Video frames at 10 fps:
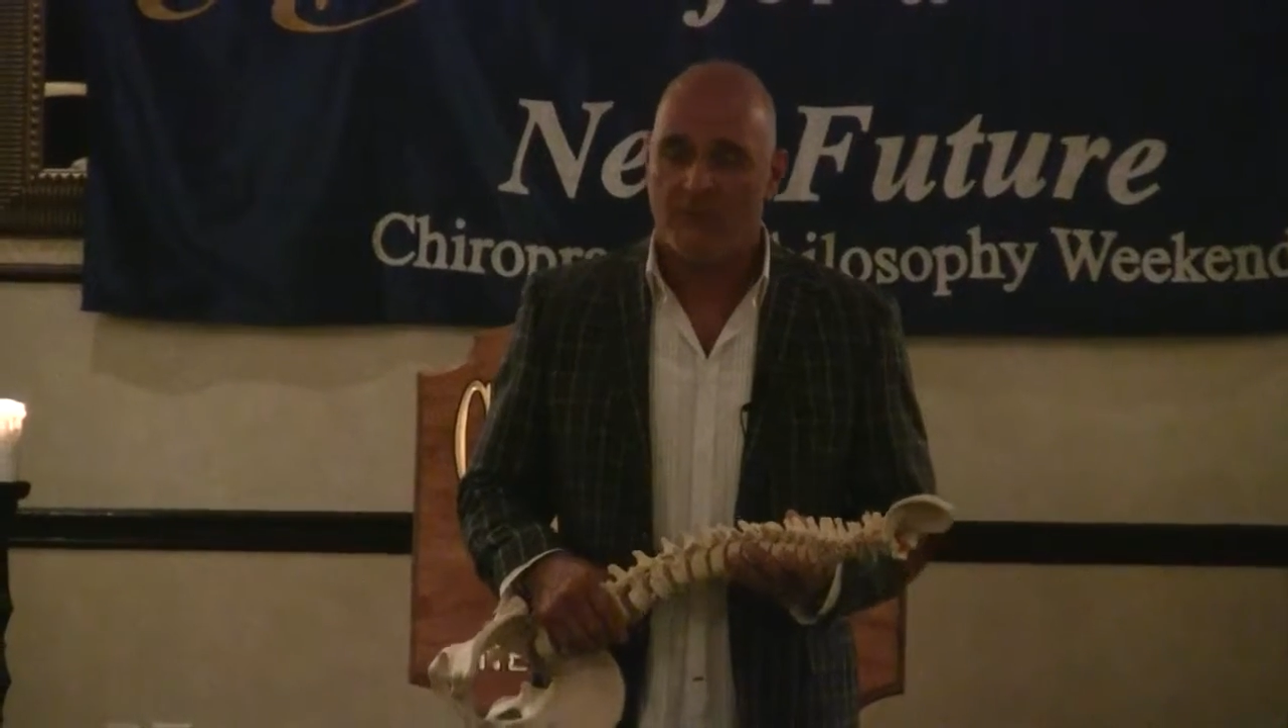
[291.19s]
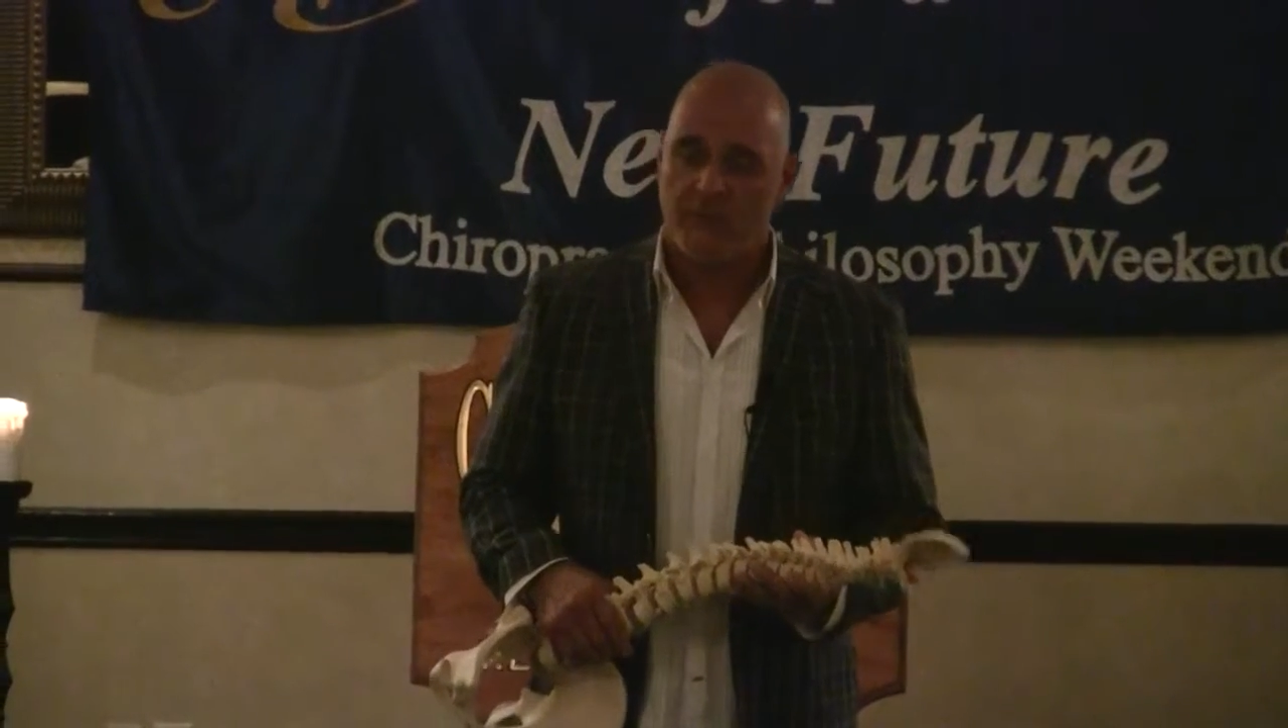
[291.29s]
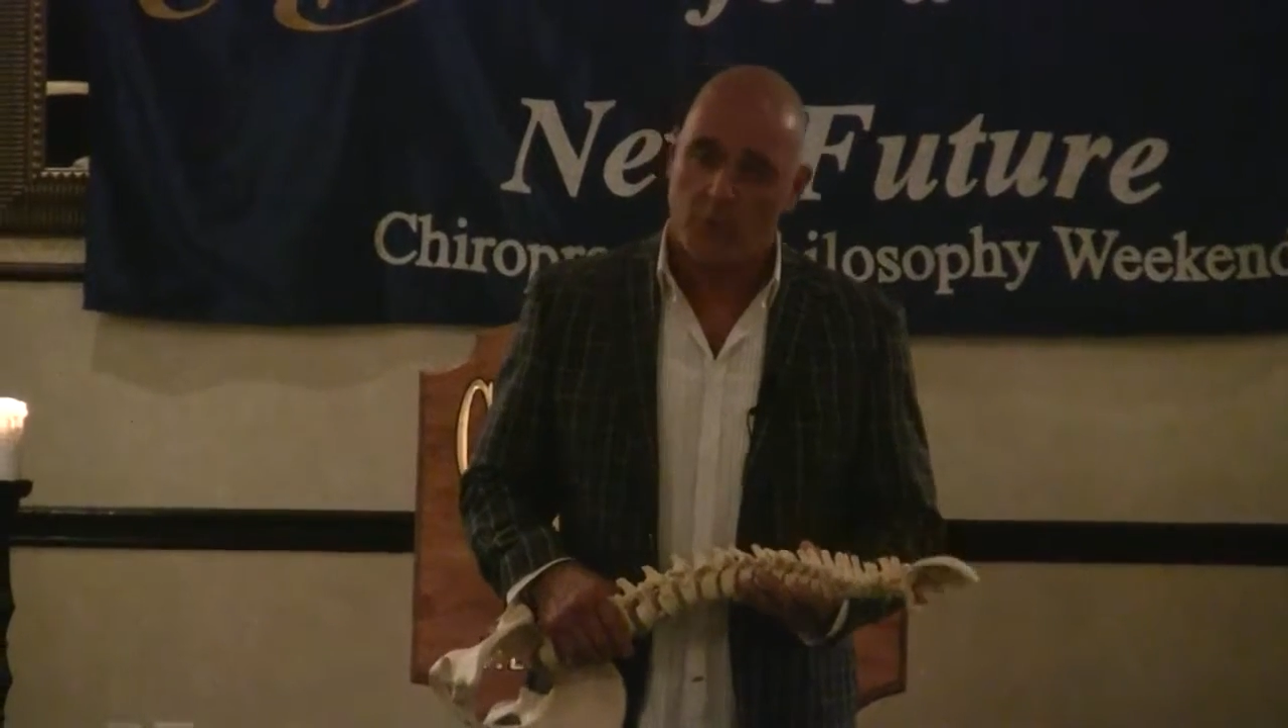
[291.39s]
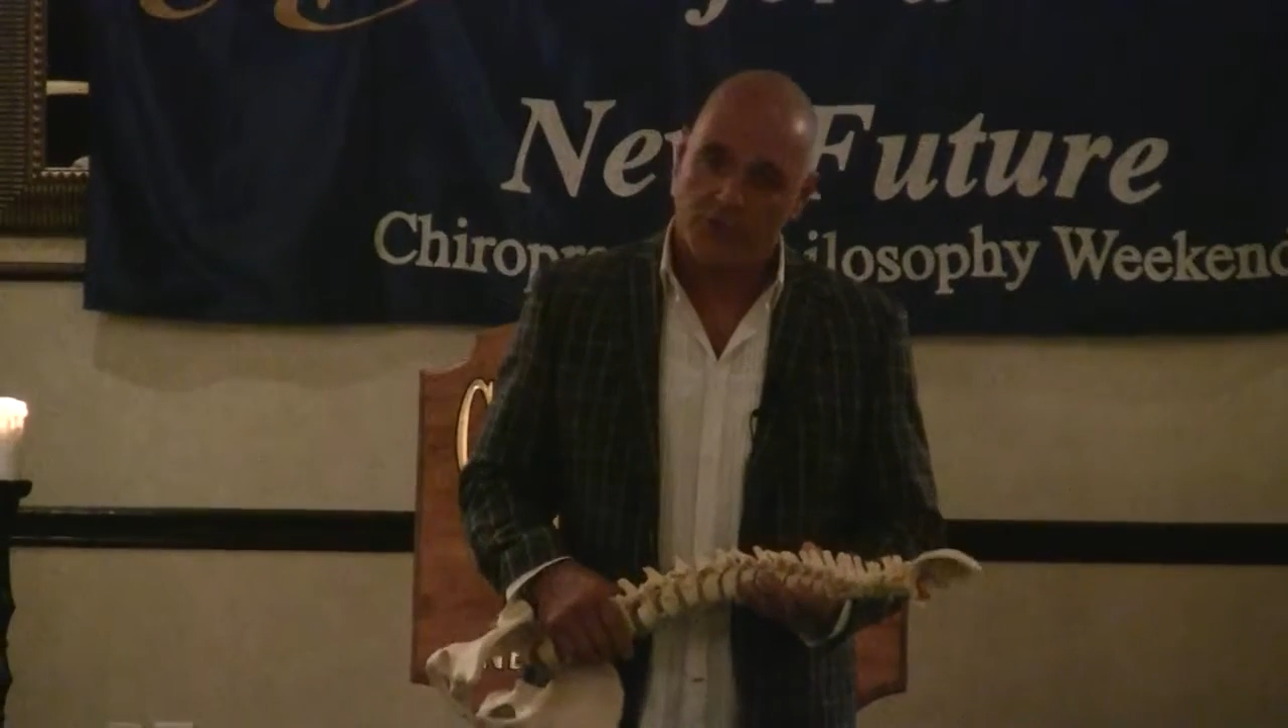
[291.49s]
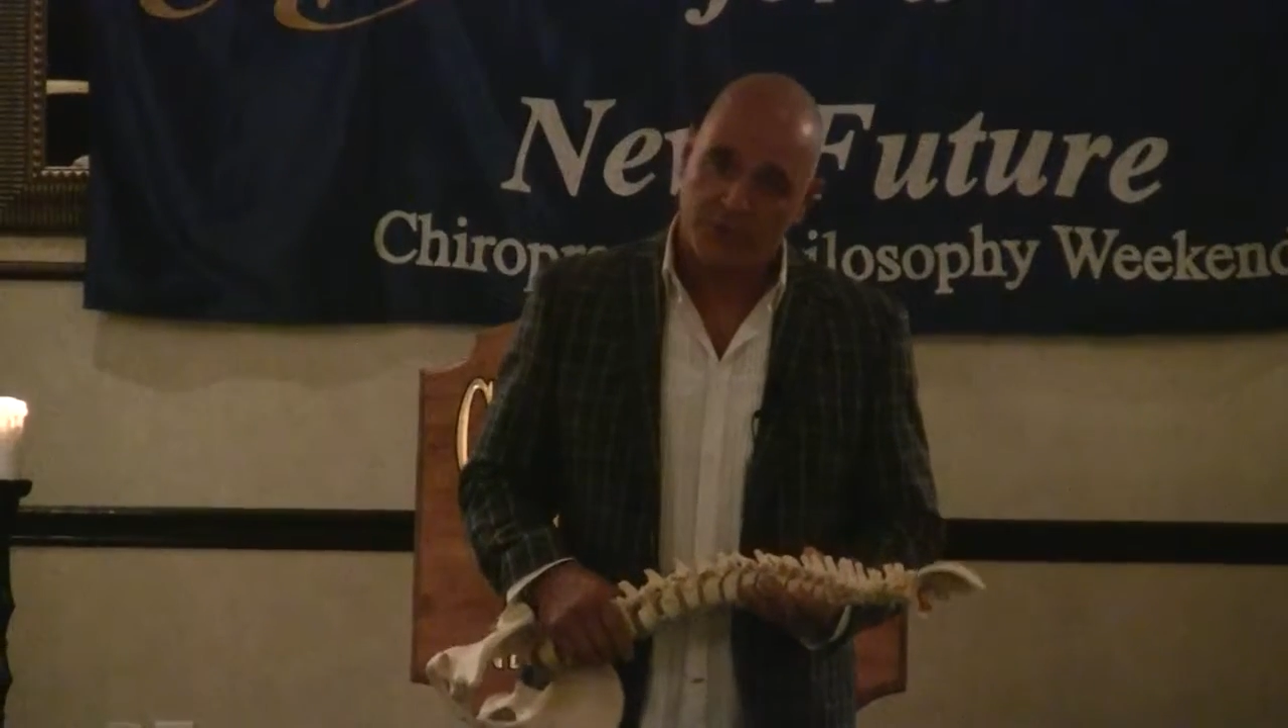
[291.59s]
a
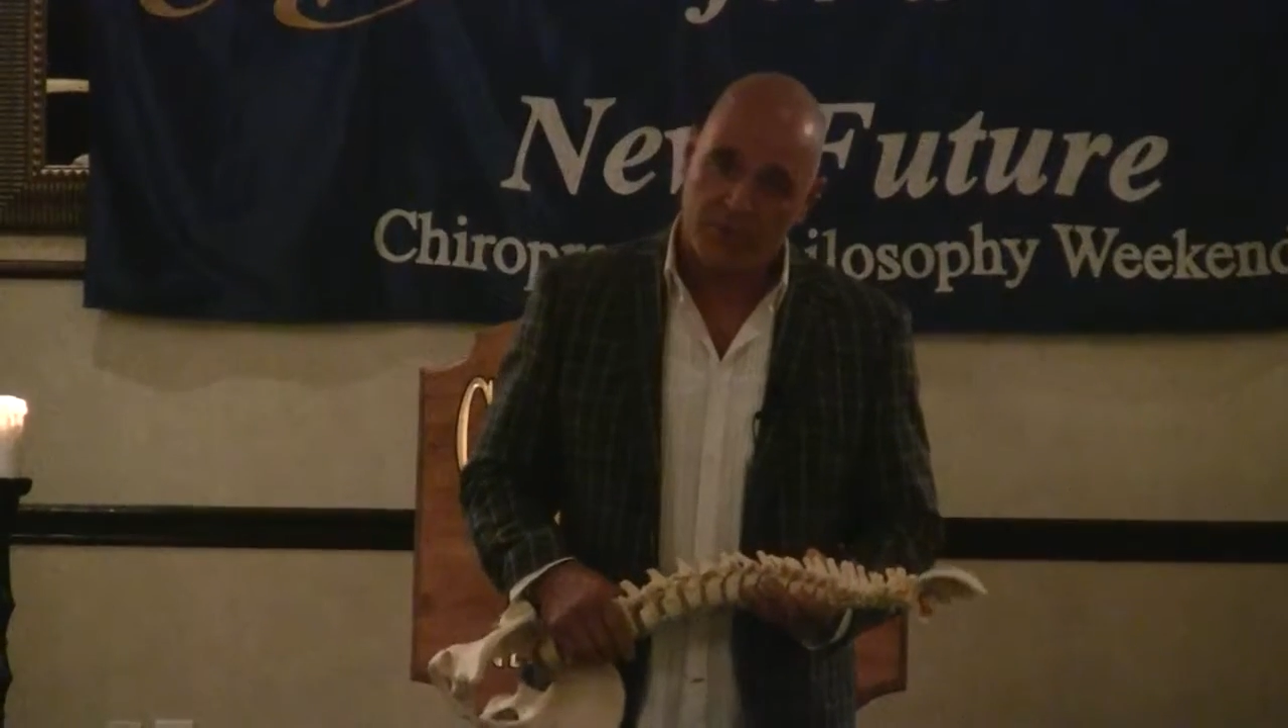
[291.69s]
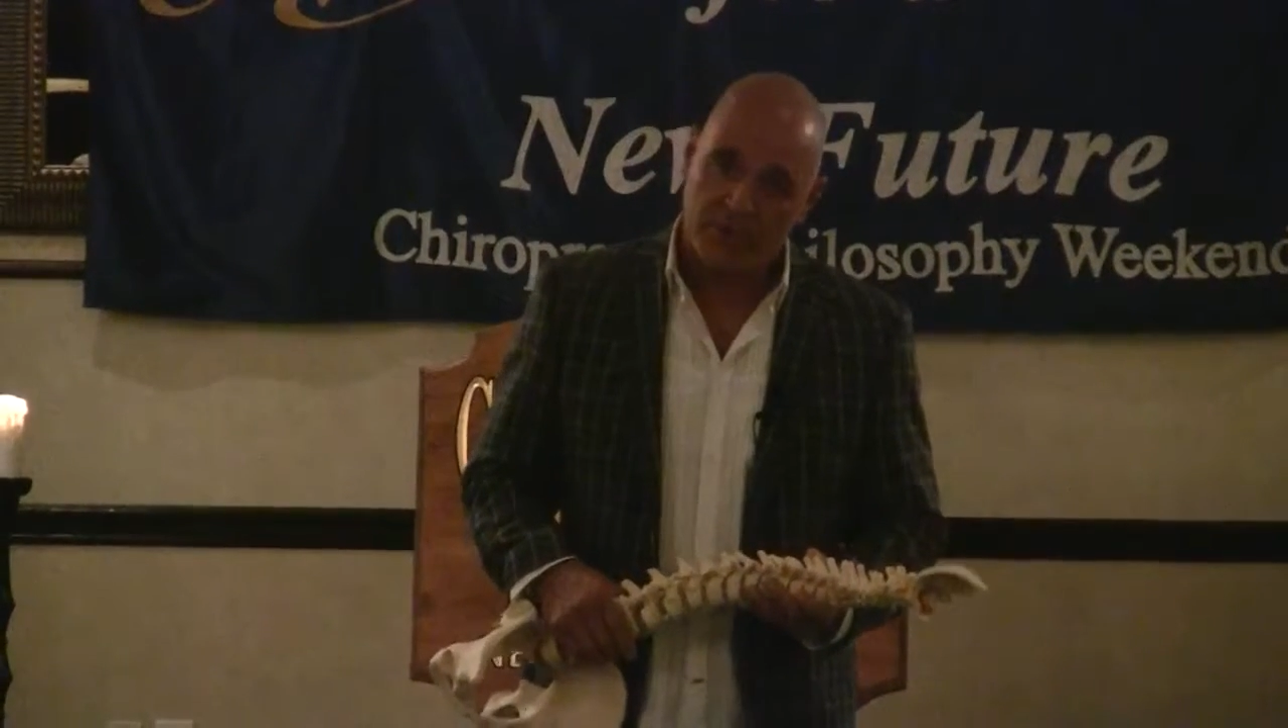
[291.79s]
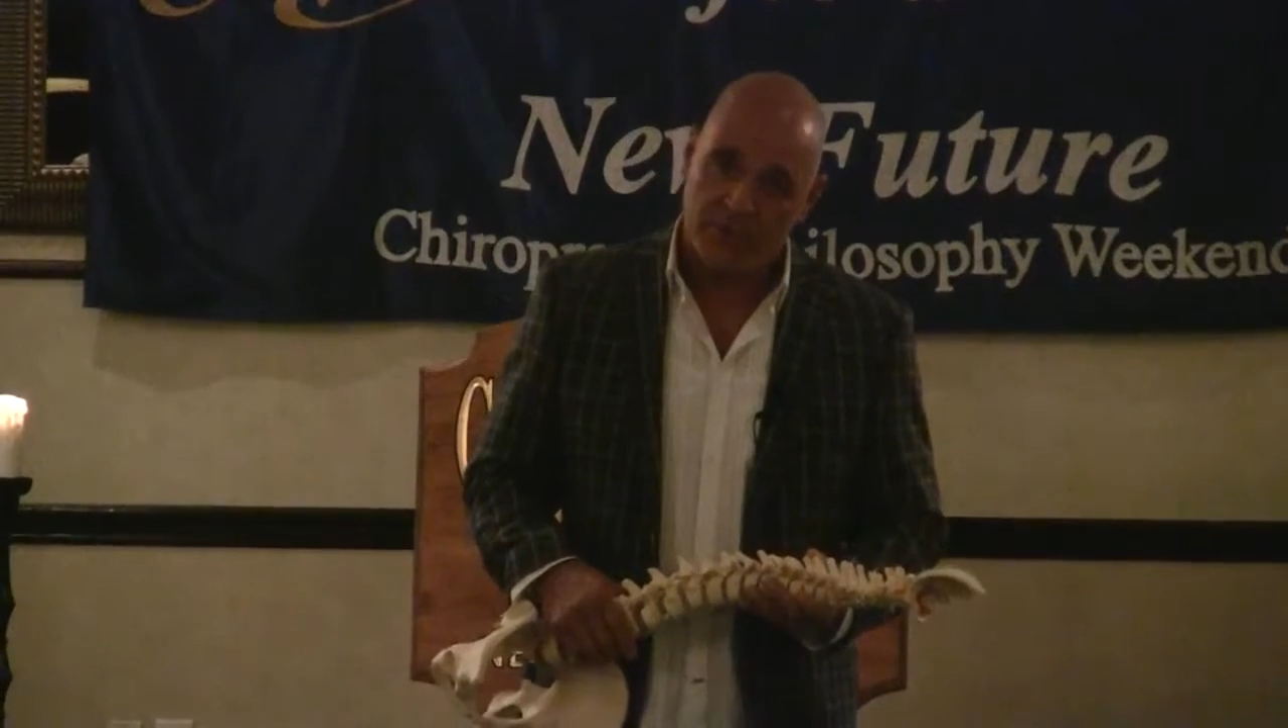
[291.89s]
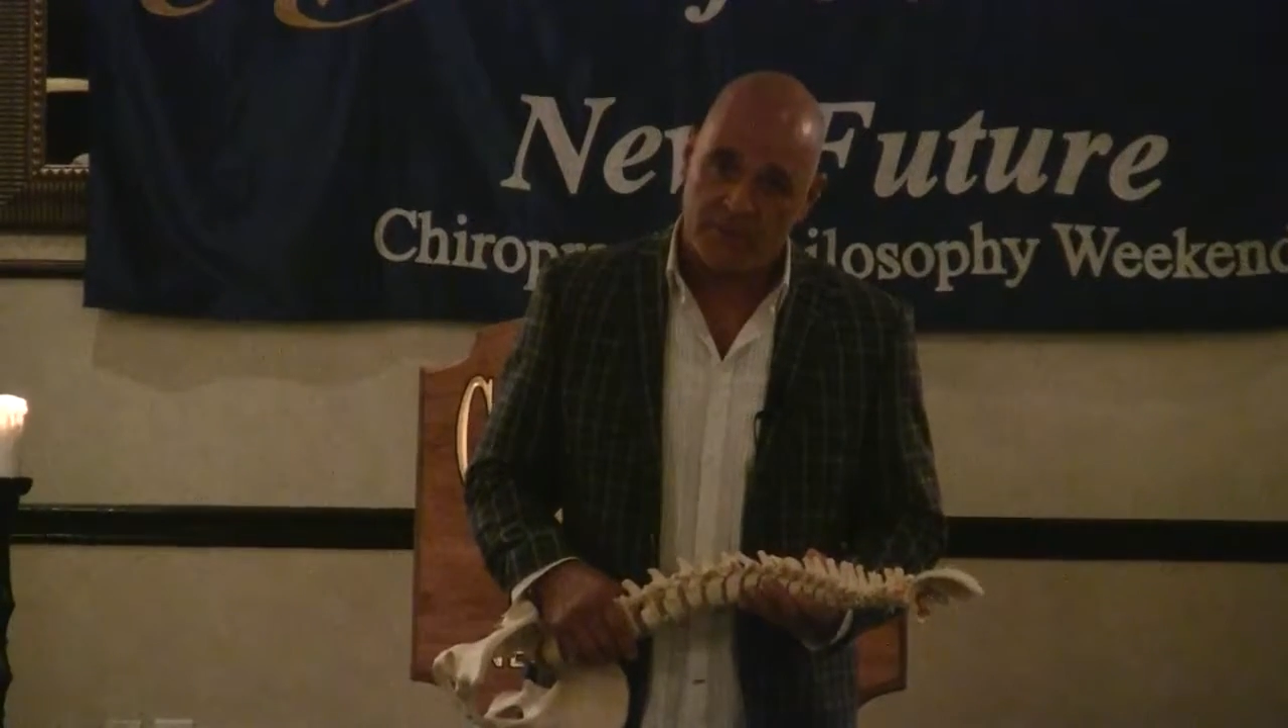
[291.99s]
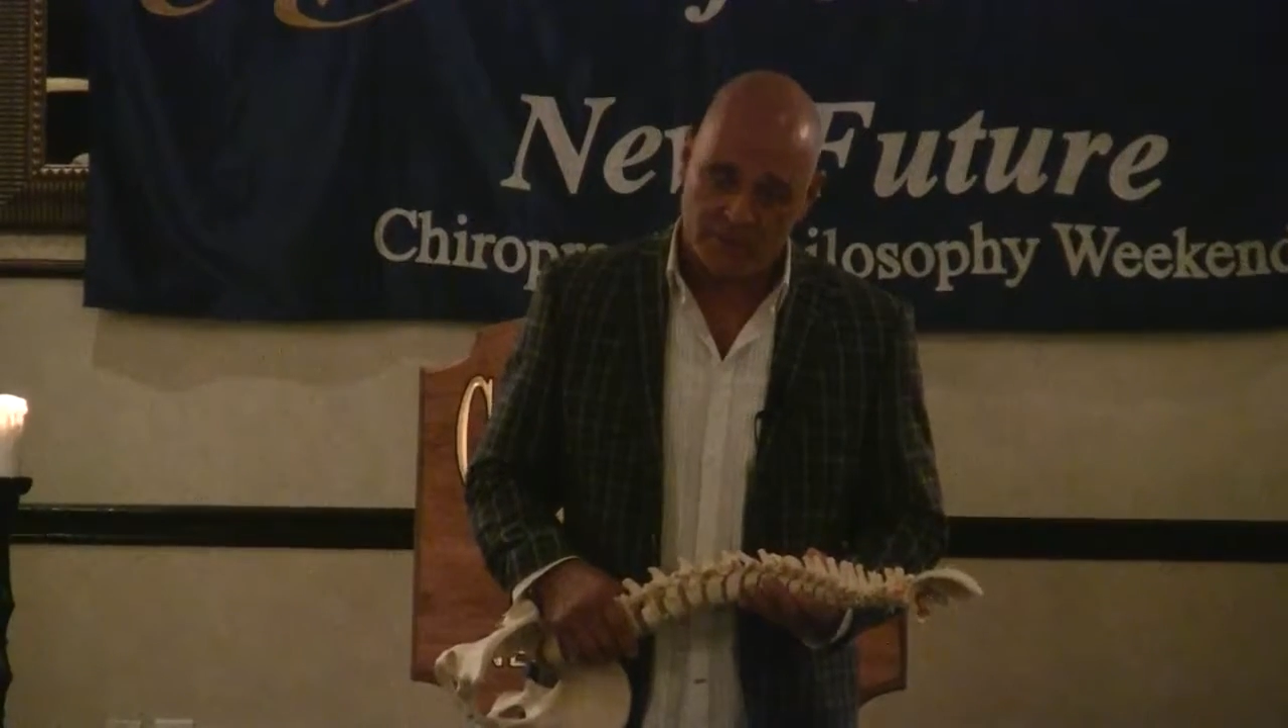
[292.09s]
force put
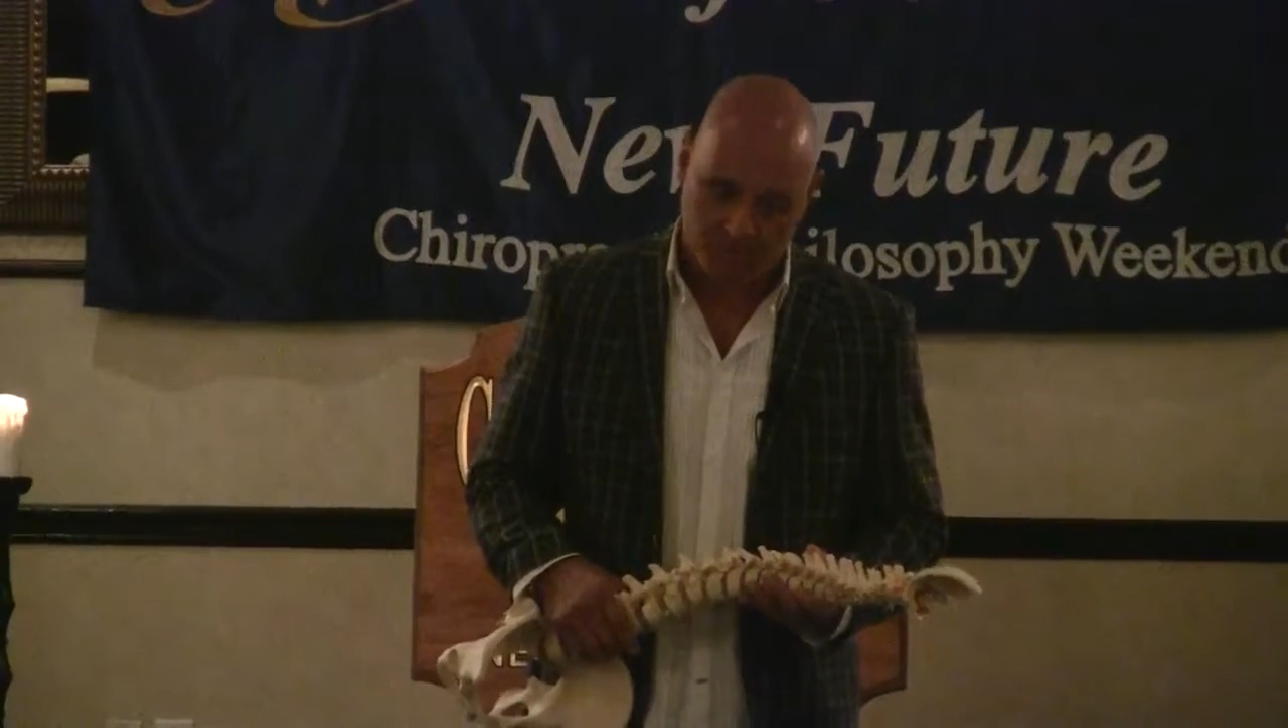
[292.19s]
into your